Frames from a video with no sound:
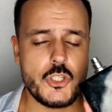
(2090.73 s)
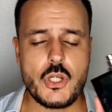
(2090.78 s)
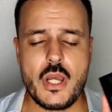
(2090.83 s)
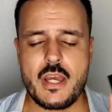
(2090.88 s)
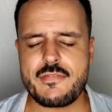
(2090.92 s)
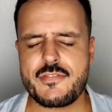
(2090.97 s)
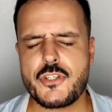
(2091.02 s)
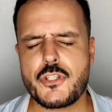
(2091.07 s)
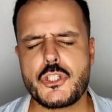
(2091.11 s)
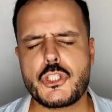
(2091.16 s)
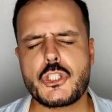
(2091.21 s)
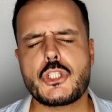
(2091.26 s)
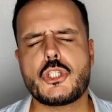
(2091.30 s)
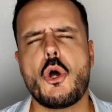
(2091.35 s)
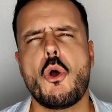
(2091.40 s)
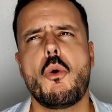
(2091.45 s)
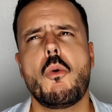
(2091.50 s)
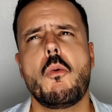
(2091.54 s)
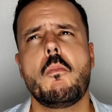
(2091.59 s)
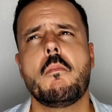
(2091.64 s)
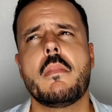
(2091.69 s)
you have
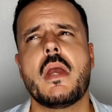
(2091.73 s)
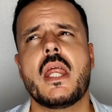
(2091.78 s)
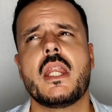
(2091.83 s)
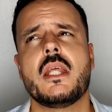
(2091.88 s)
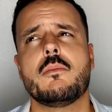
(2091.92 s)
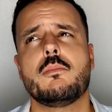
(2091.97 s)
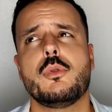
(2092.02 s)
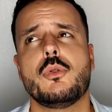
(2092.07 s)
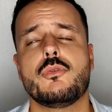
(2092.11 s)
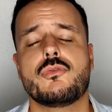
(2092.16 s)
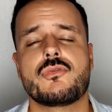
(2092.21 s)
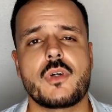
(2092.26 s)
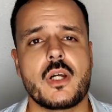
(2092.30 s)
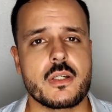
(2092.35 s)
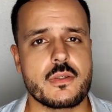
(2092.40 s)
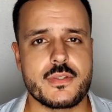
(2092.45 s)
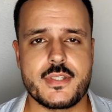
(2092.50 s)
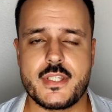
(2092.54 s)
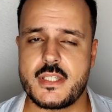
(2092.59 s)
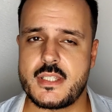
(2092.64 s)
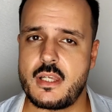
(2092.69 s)
so many blue
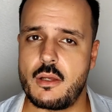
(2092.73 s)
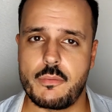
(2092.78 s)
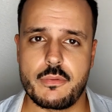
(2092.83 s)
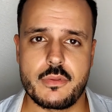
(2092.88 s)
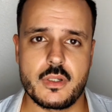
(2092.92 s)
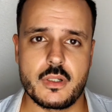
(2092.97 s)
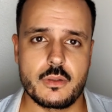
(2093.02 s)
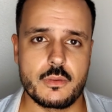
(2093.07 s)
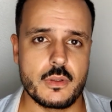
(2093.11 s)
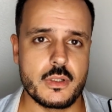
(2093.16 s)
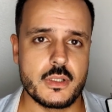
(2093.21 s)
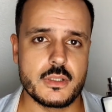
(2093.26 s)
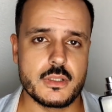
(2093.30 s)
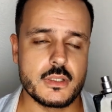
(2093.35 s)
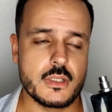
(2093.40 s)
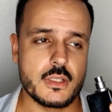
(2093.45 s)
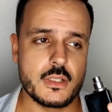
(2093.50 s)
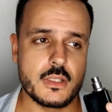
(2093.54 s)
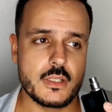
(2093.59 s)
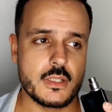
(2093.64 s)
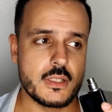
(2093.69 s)
fragrances out there,
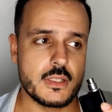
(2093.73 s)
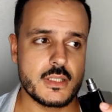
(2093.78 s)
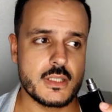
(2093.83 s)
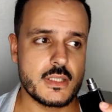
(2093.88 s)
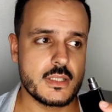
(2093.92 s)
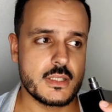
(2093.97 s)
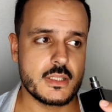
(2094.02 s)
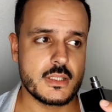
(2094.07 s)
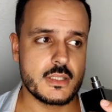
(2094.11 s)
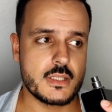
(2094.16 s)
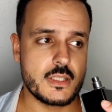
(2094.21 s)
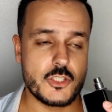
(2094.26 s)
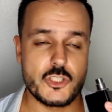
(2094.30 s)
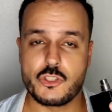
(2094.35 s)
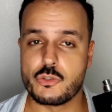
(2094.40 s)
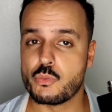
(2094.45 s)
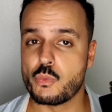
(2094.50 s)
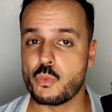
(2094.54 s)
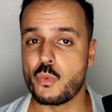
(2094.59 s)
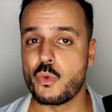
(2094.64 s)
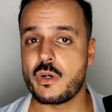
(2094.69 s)
and uh, it's
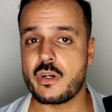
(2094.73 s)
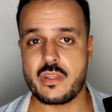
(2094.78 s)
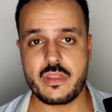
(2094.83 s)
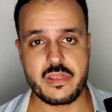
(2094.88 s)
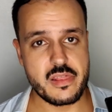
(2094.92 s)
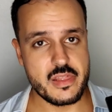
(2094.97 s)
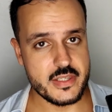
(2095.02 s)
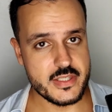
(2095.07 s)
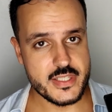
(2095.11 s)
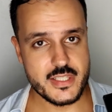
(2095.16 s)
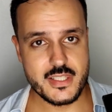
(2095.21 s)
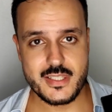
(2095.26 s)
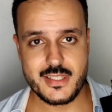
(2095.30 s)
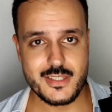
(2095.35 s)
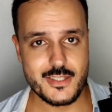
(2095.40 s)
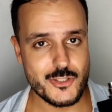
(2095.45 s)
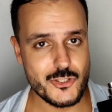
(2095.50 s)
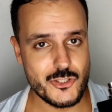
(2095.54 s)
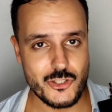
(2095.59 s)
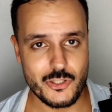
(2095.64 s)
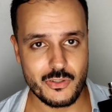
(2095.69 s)
it's
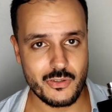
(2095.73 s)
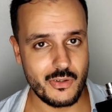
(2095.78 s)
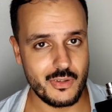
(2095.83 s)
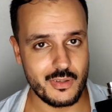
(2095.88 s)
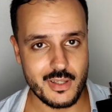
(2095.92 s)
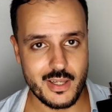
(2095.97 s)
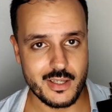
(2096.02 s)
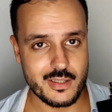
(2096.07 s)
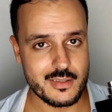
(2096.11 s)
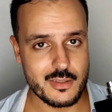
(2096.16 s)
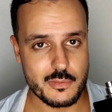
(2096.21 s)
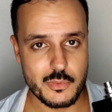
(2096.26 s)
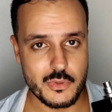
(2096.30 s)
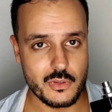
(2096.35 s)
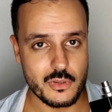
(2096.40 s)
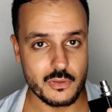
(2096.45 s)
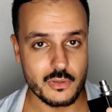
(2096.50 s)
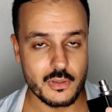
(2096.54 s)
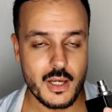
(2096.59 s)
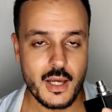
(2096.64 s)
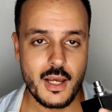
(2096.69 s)
worthless to collect them
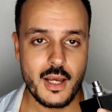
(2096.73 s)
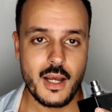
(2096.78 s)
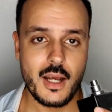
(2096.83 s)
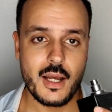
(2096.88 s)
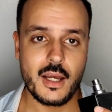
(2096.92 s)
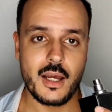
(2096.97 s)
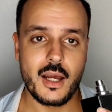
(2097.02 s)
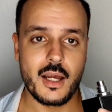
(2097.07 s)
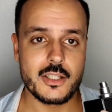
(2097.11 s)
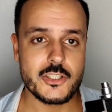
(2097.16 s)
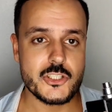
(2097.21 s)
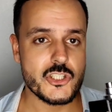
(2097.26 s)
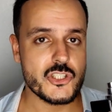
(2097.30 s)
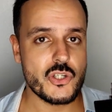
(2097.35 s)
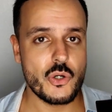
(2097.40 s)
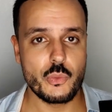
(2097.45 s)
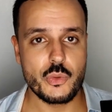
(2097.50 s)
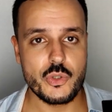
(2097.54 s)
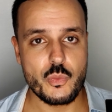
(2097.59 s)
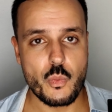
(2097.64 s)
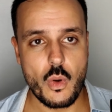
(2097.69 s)
all. Uh,
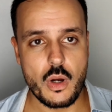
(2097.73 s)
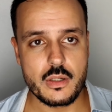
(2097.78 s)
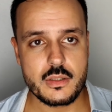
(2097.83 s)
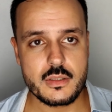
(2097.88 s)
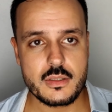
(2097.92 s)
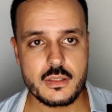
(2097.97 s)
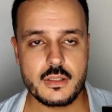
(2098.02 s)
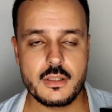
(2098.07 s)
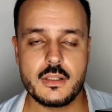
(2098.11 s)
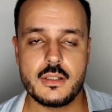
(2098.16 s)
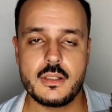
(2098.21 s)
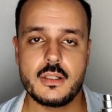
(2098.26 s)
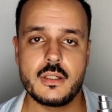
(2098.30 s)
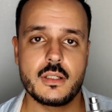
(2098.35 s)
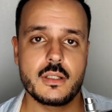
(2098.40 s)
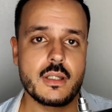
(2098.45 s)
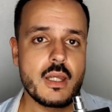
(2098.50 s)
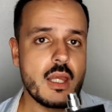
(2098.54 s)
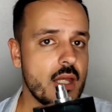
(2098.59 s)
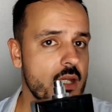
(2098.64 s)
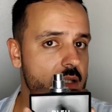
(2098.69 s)
just go with one,
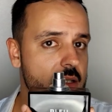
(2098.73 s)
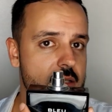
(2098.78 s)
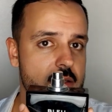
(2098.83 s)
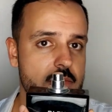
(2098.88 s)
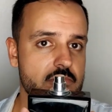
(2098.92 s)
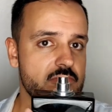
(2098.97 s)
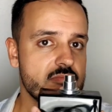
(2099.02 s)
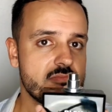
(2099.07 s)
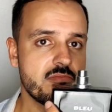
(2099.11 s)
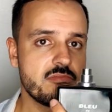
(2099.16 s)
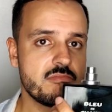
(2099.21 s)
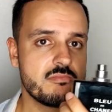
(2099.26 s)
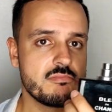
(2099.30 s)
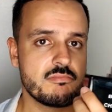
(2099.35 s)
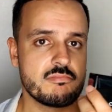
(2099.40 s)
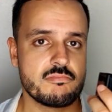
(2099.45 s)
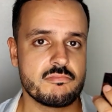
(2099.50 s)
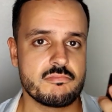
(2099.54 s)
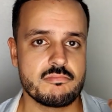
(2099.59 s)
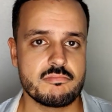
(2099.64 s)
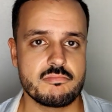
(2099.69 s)
and
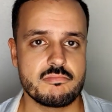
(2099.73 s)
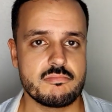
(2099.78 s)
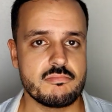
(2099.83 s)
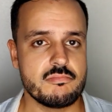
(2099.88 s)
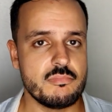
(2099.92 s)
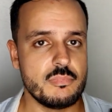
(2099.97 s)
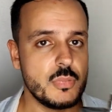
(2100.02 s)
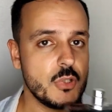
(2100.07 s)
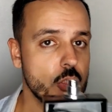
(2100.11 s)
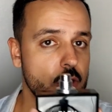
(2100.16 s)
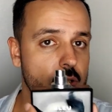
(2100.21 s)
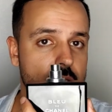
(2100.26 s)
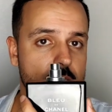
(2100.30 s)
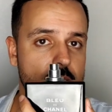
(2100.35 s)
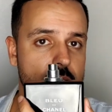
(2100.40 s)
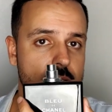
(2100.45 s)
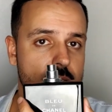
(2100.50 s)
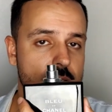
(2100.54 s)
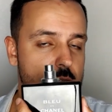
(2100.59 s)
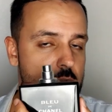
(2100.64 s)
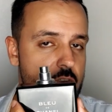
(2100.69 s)

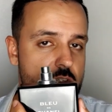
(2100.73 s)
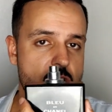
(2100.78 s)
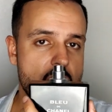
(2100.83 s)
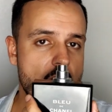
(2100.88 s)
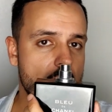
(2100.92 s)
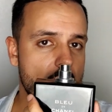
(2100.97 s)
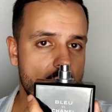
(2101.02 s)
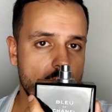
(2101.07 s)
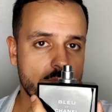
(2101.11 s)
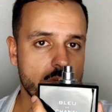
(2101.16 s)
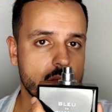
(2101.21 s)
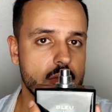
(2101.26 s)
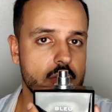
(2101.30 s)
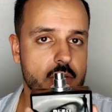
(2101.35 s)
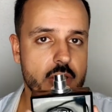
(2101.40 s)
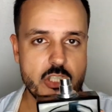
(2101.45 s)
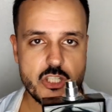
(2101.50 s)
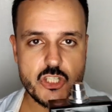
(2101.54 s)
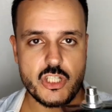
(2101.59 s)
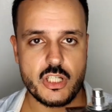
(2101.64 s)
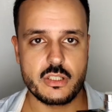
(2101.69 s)
blue blue Chanel
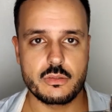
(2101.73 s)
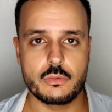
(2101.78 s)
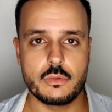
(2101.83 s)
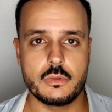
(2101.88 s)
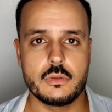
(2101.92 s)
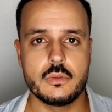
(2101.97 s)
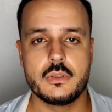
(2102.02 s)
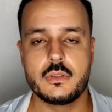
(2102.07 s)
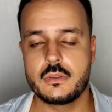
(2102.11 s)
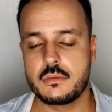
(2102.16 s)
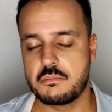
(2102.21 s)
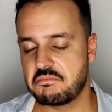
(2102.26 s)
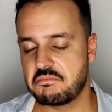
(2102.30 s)
in general